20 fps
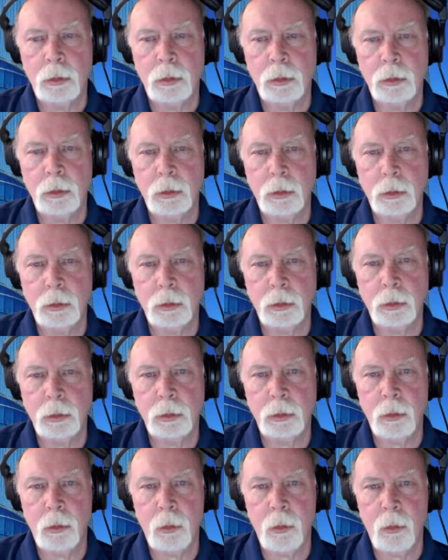
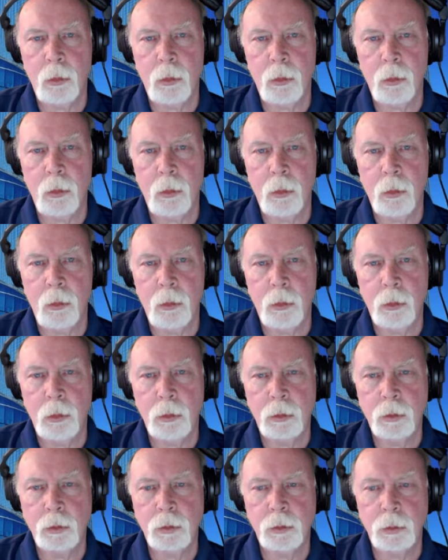
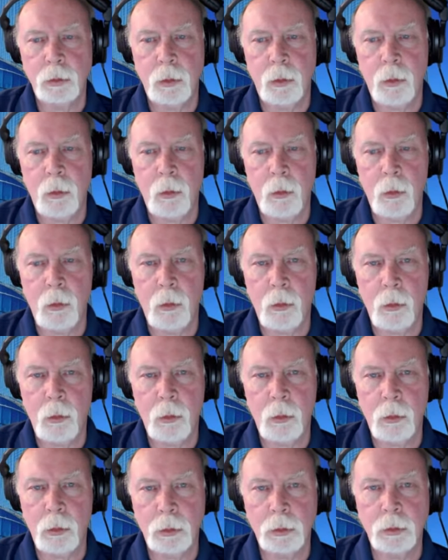
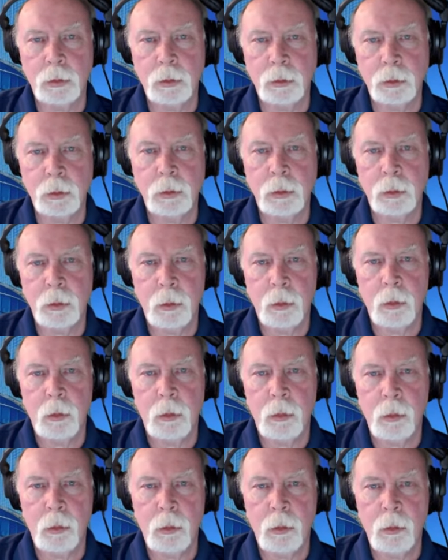
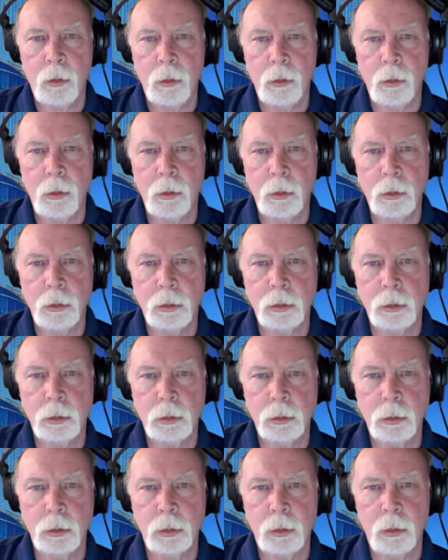
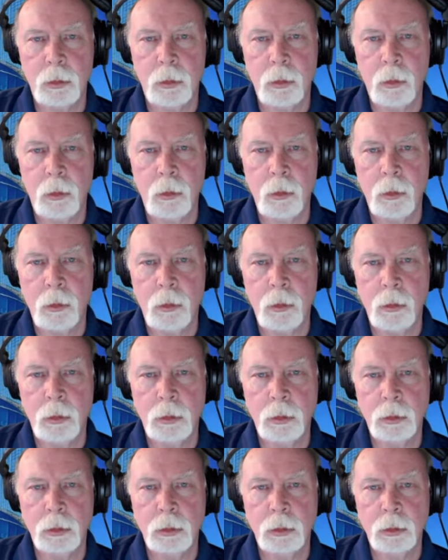
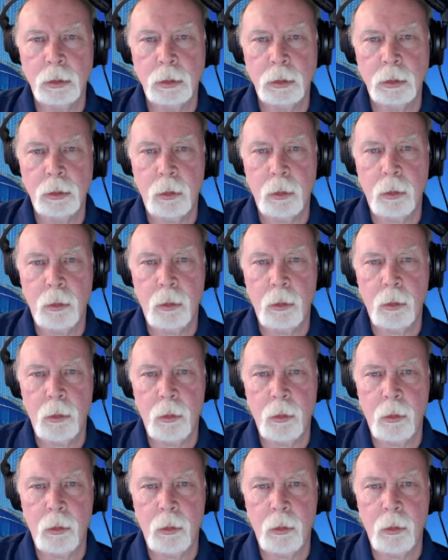The person shown says nothing.